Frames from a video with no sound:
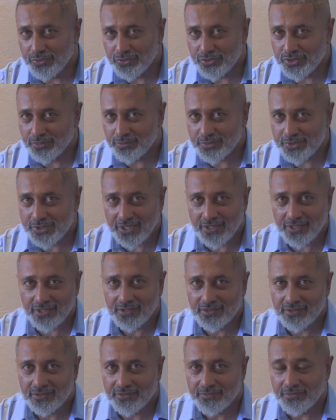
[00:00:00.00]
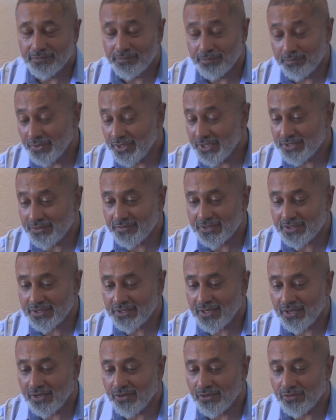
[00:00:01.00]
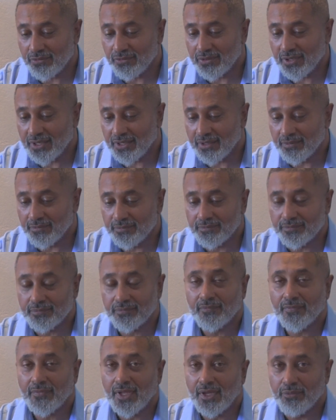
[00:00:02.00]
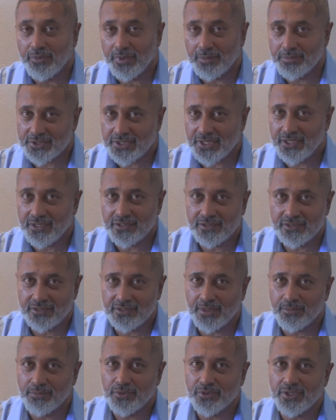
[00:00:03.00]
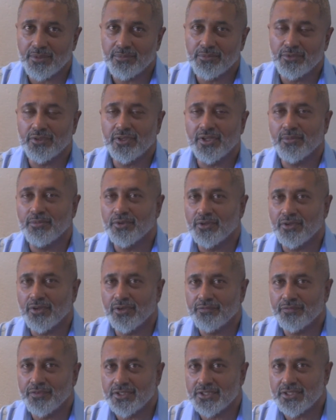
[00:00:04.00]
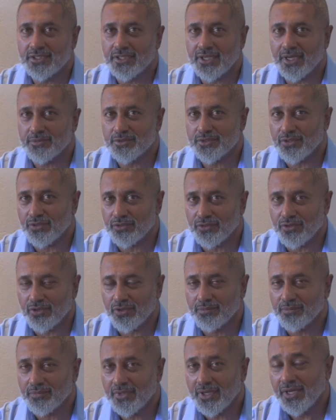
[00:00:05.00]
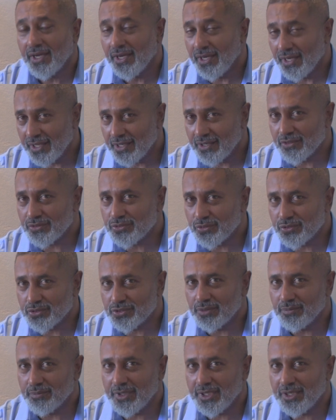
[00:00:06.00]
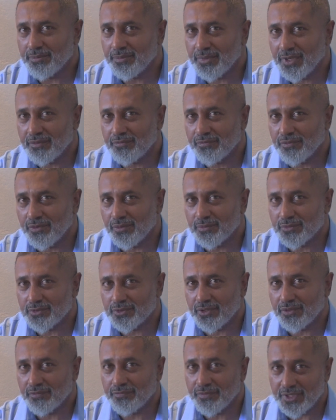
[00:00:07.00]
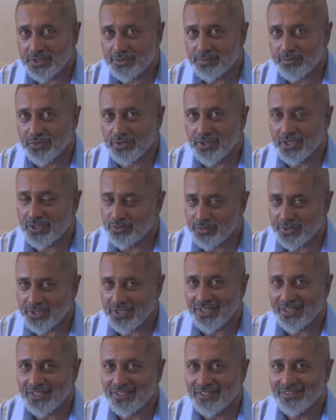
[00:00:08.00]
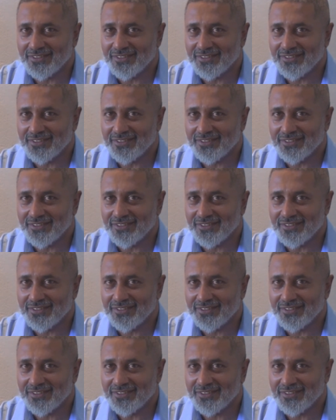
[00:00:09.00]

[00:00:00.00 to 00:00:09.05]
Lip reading: YouTube channel. Please visit our website, www.fijitimes.com and our social media platforms on Facebook and Twitter.